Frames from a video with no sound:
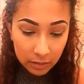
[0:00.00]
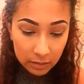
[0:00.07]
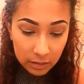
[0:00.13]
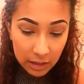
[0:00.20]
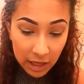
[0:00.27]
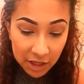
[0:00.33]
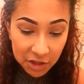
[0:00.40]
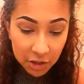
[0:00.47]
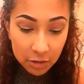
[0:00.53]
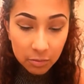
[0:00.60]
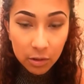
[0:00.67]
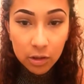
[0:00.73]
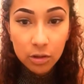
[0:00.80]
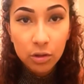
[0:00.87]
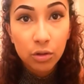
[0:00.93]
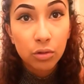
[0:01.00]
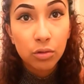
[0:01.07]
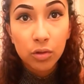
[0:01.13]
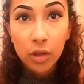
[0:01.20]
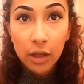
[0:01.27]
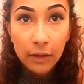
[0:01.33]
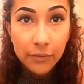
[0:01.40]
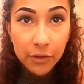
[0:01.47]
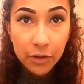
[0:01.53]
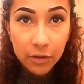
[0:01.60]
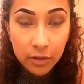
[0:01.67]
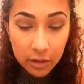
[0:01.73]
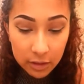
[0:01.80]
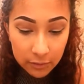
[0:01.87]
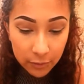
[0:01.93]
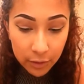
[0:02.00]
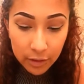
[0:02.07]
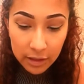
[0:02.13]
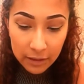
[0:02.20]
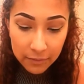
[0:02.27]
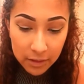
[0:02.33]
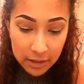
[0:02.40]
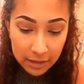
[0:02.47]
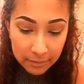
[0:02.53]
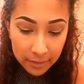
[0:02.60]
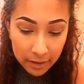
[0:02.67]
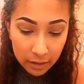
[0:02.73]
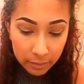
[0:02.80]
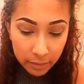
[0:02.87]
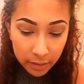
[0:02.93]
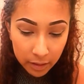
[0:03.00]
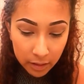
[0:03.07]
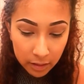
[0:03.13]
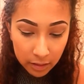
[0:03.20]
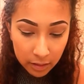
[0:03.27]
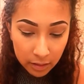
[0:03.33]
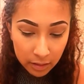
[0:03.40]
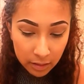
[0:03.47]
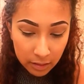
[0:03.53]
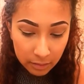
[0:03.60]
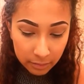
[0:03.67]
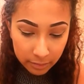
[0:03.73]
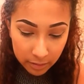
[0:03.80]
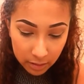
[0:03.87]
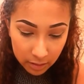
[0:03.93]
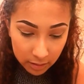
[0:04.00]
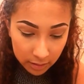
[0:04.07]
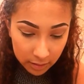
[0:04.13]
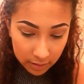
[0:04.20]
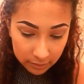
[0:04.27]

lashes, which you do not have to do this for an everyday makeup look, but